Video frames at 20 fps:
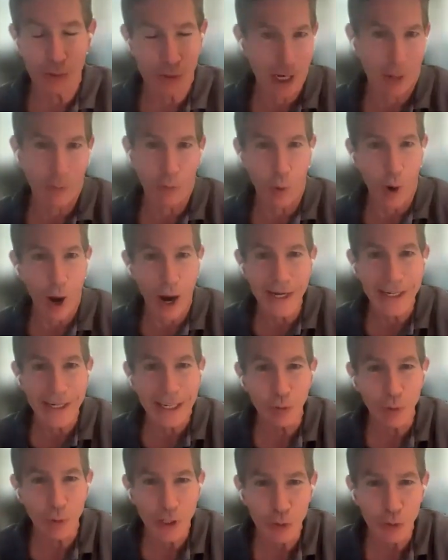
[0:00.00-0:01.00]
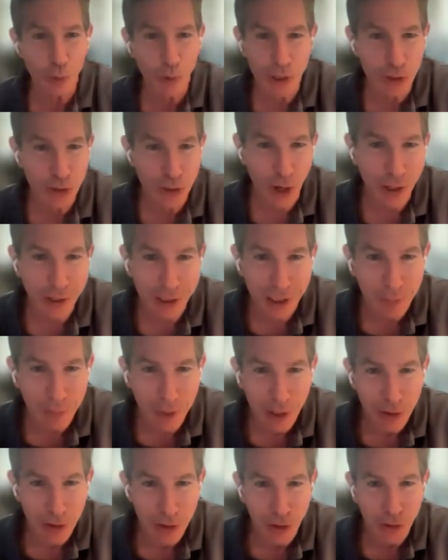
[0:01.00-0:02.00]
stop whining. What are you talking
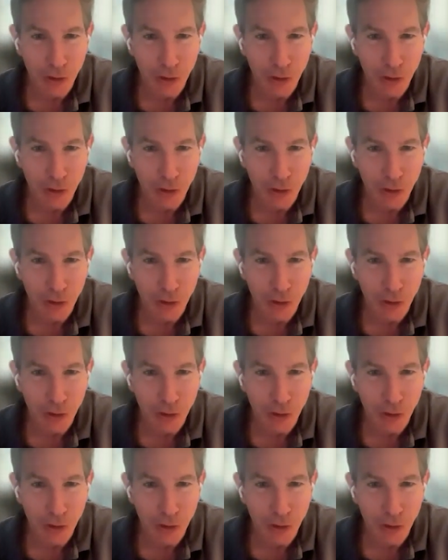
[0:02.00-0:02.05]
about?